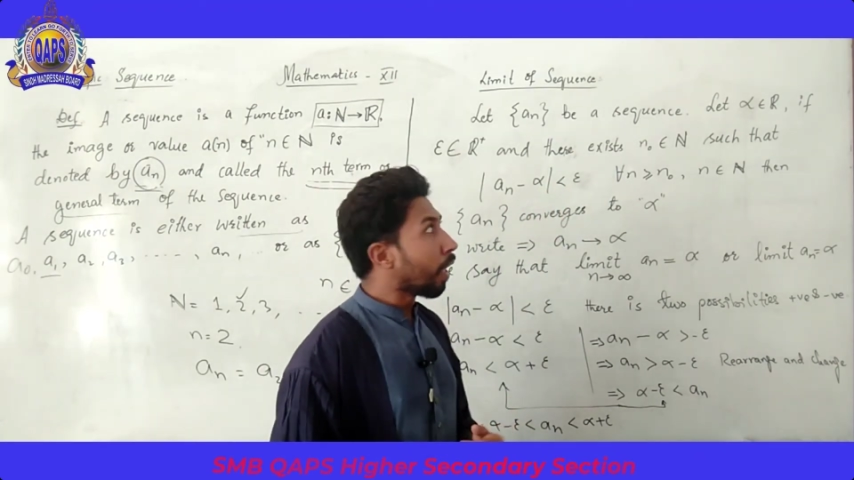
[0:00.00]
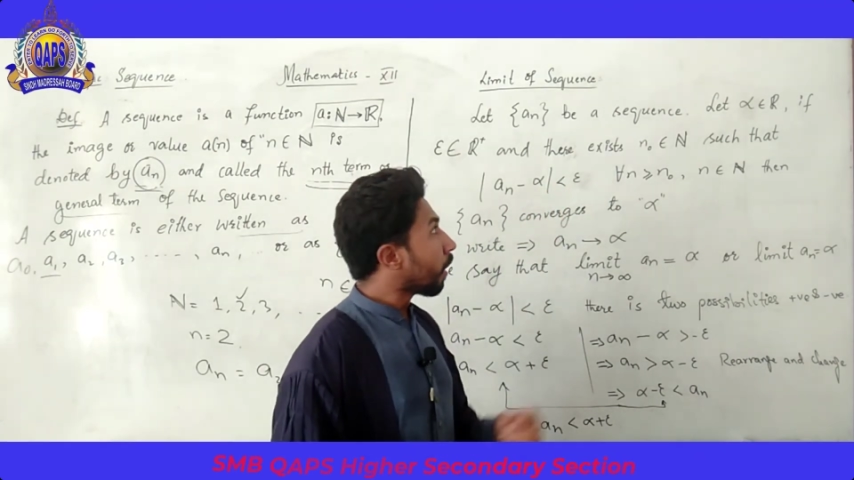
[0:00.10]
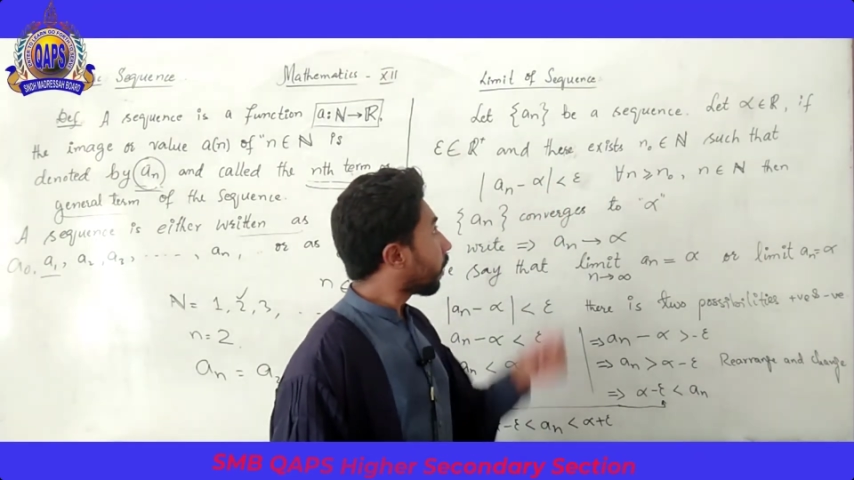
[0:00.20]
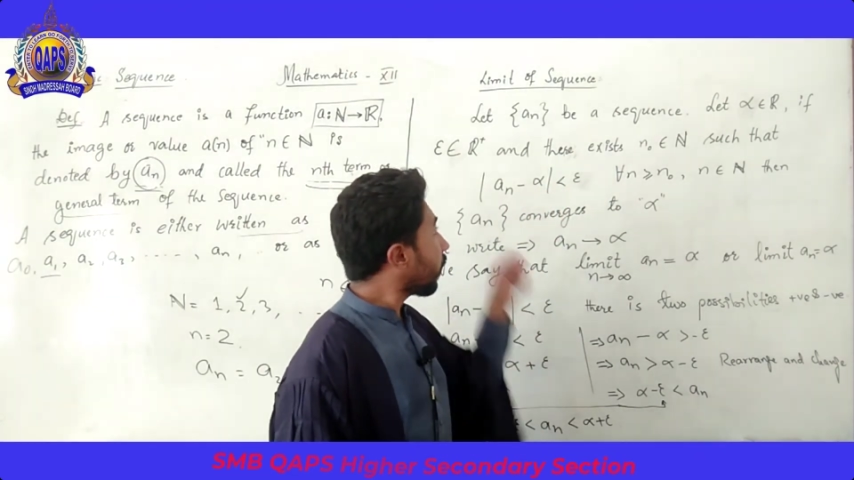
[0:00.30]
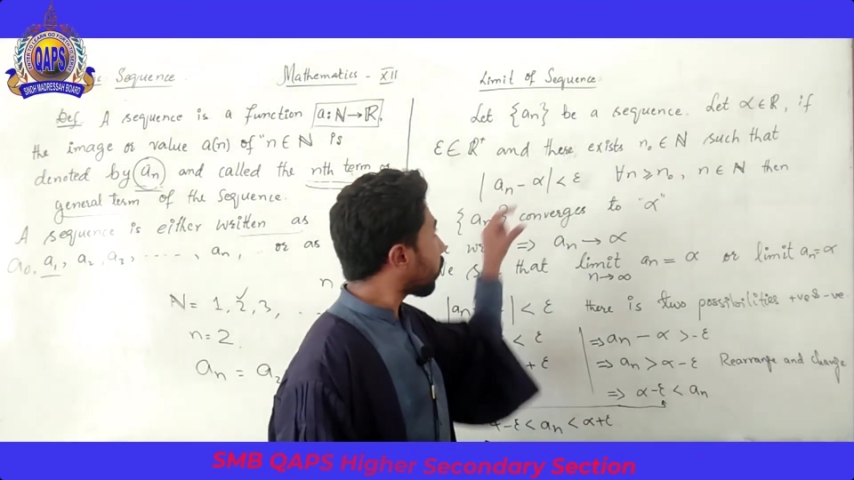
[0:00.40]

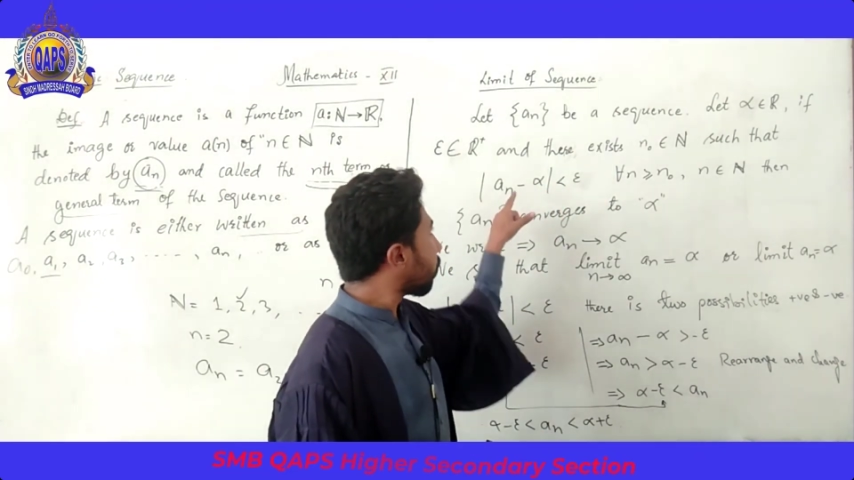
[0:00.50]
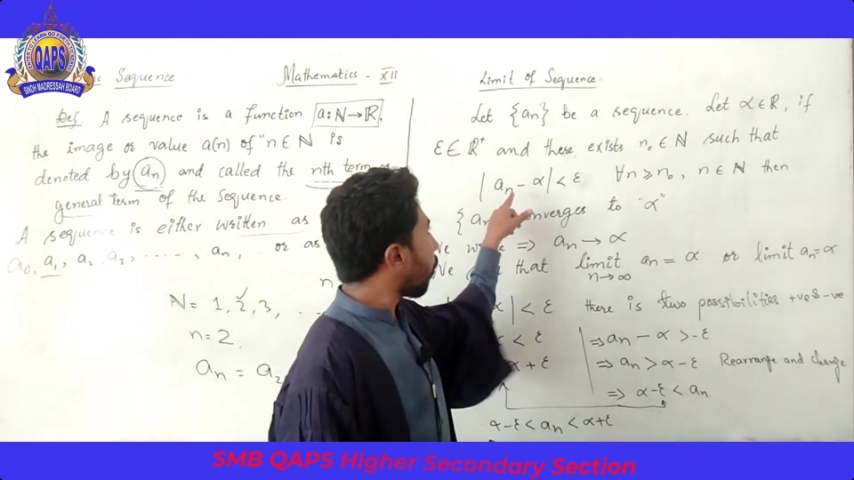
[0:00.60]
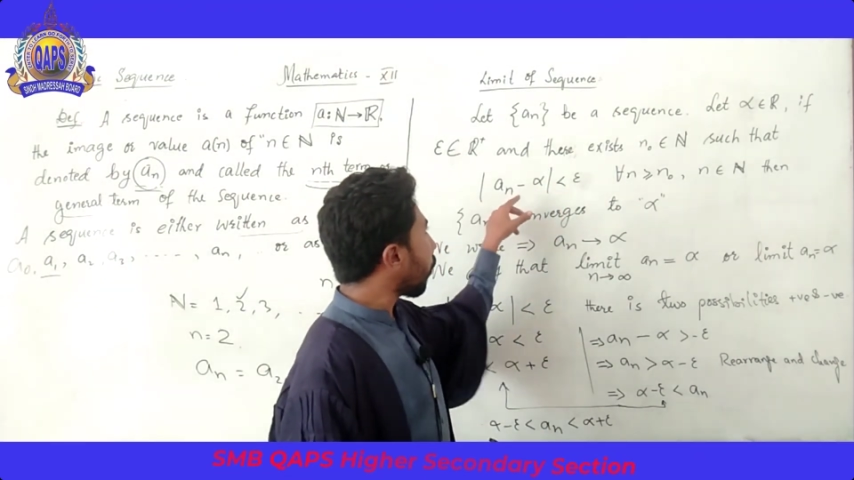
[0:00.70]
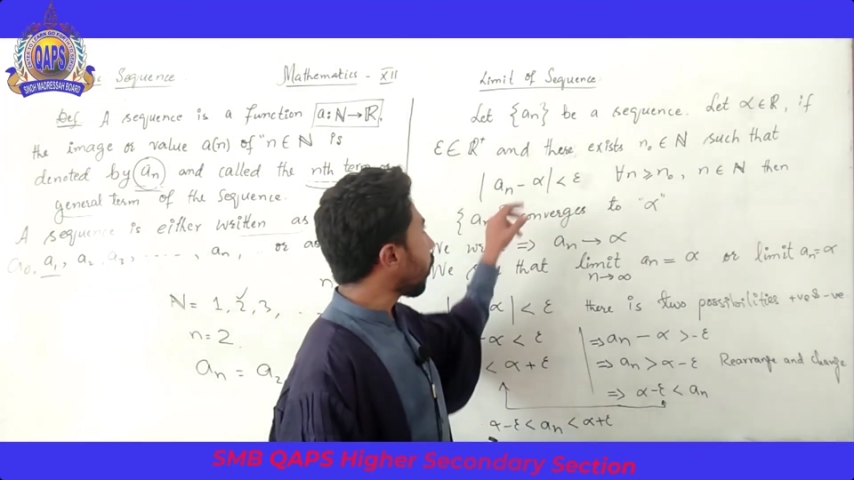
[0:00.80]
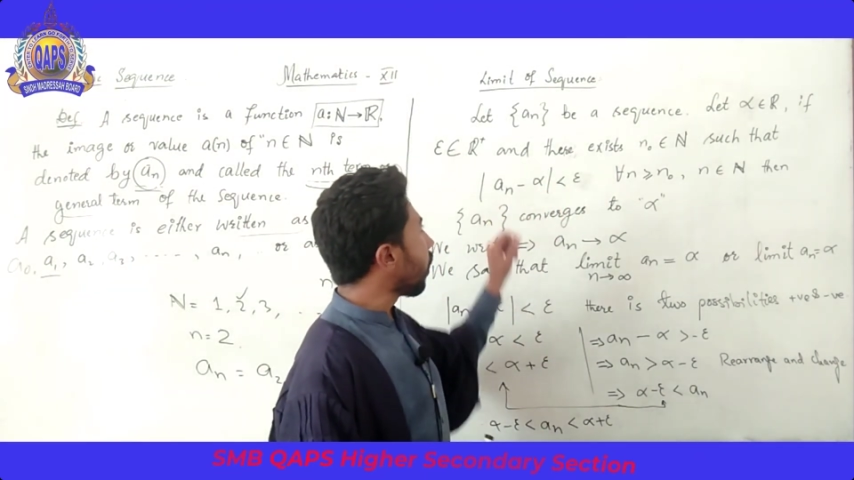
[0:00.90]
This
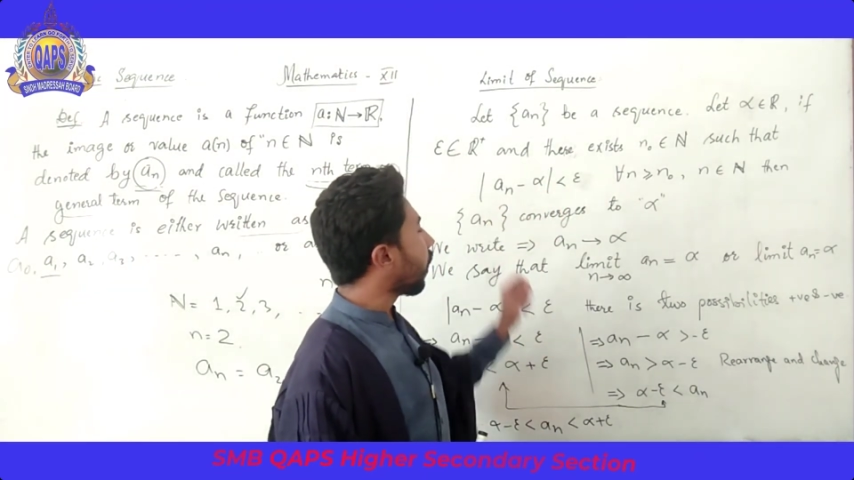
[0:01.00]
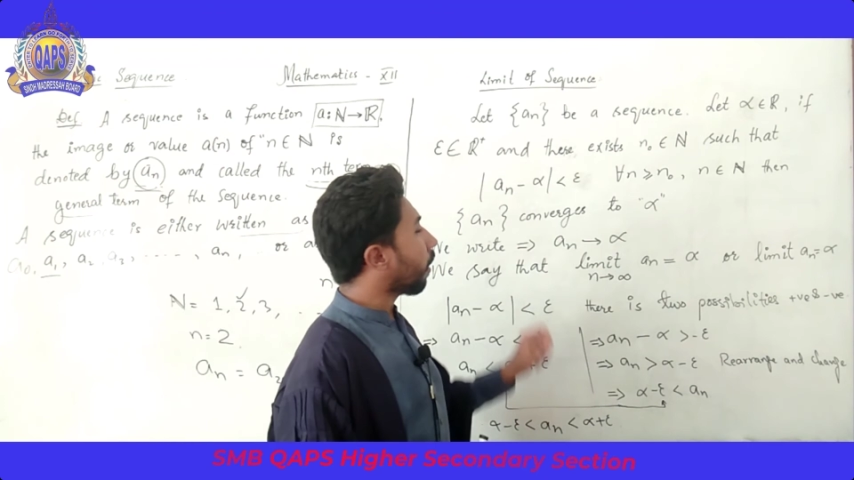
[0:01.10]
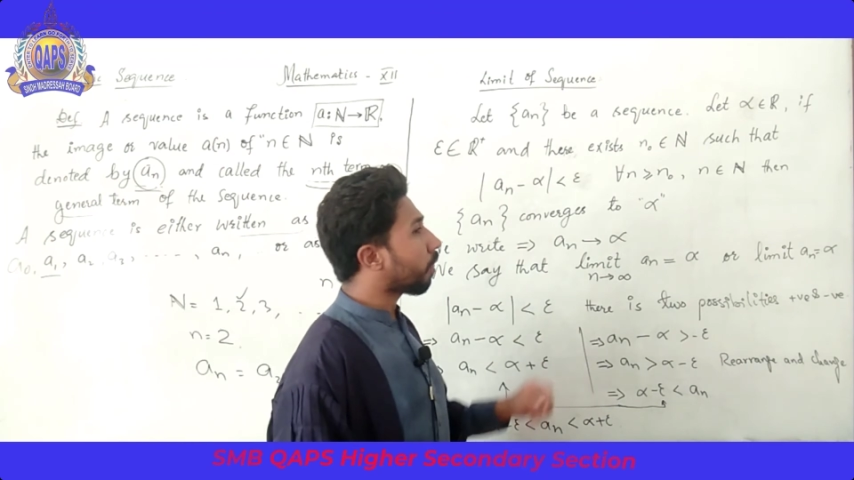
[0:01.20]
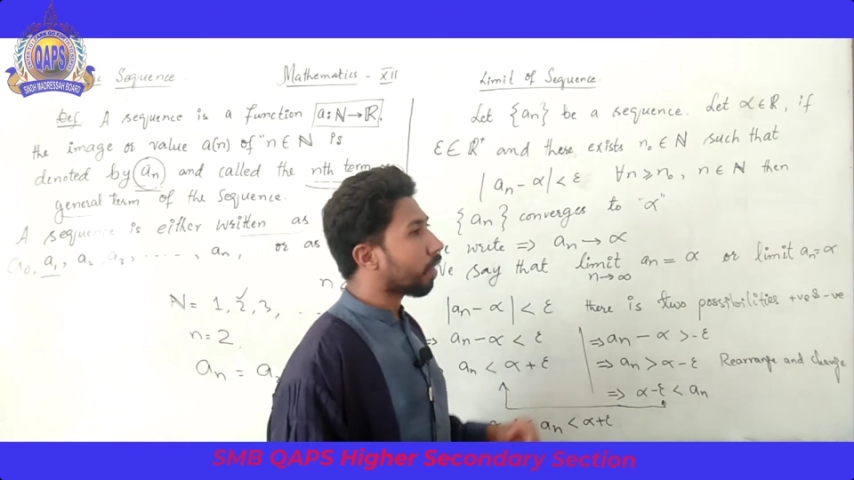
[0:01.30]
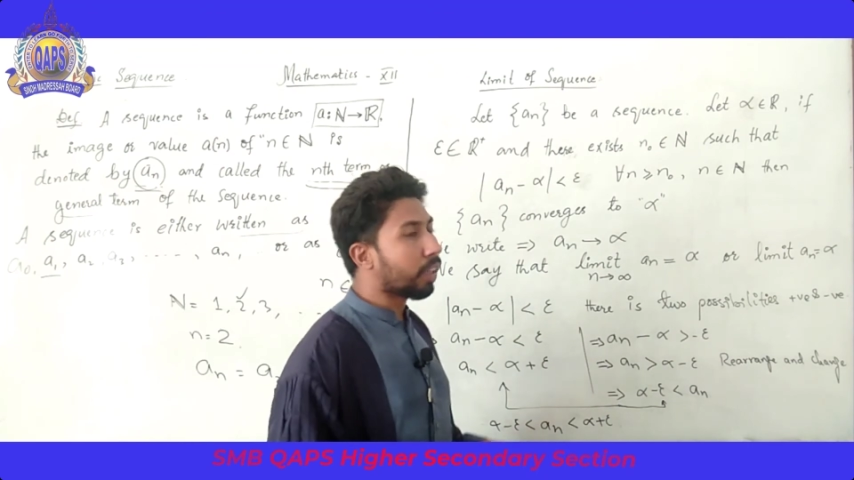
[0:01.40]

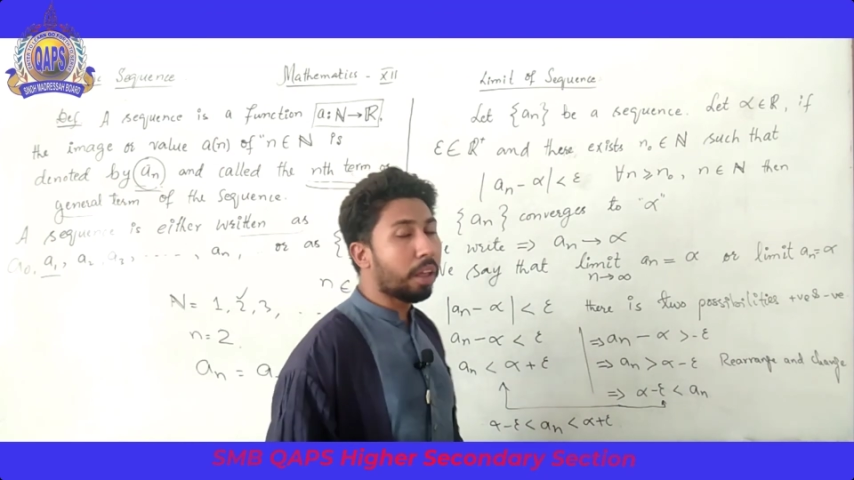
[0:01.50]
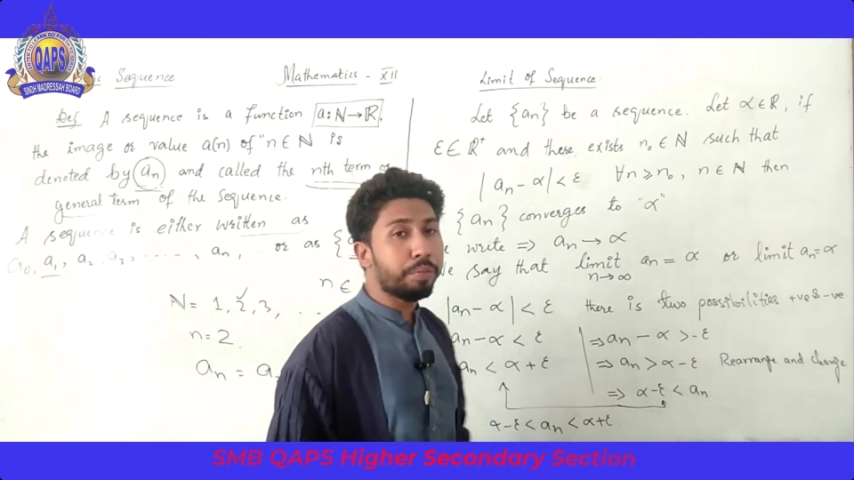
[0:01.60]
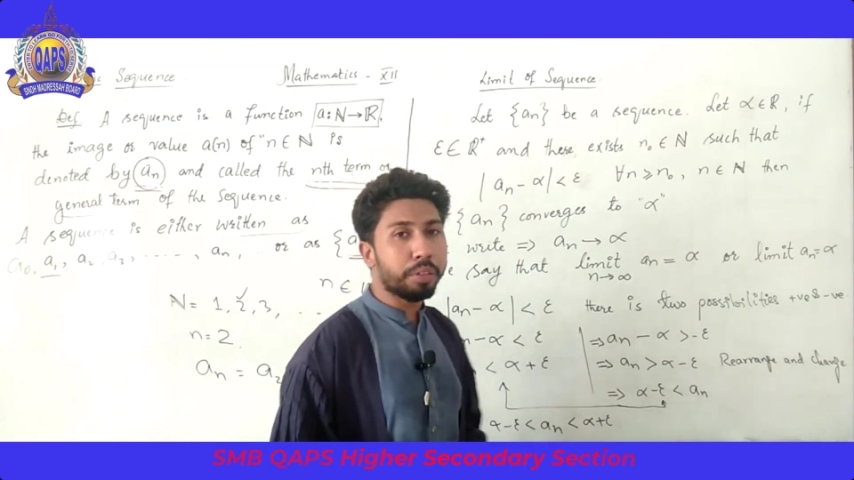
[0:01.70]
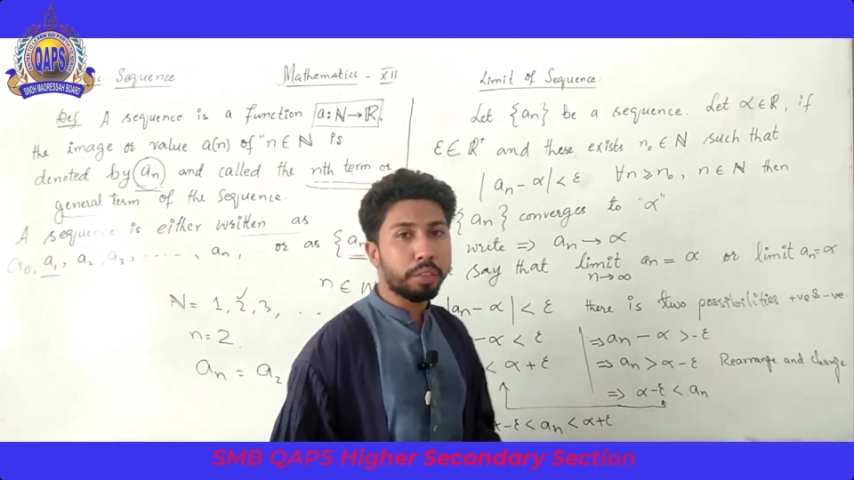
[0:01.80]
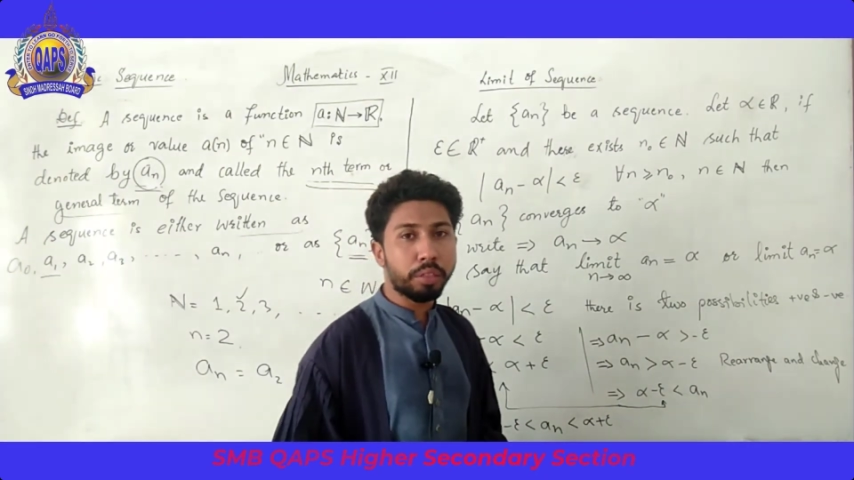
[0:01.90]
modulus
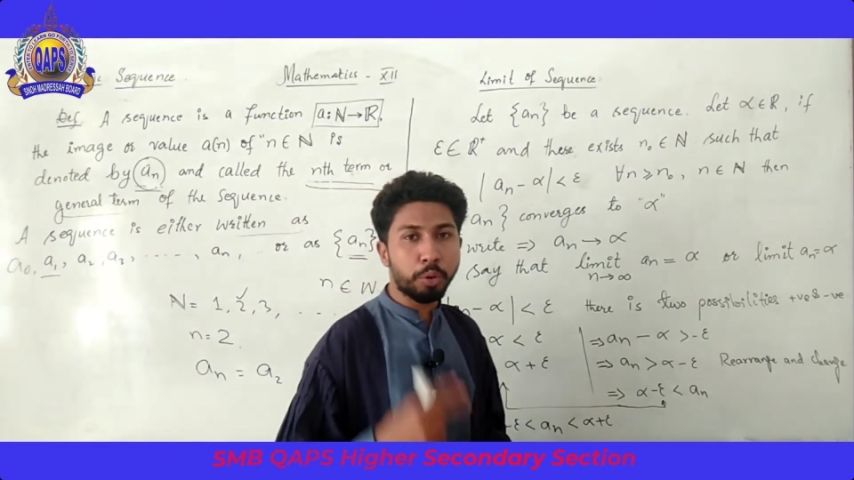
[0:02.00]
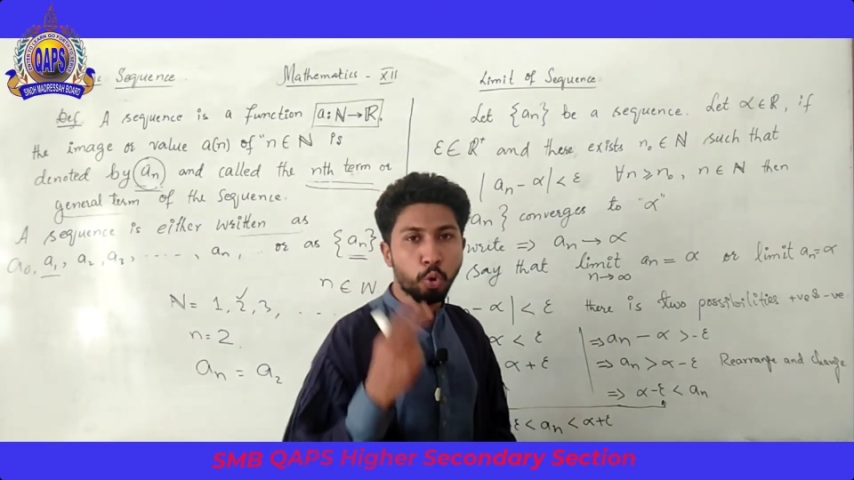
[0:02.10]
gives us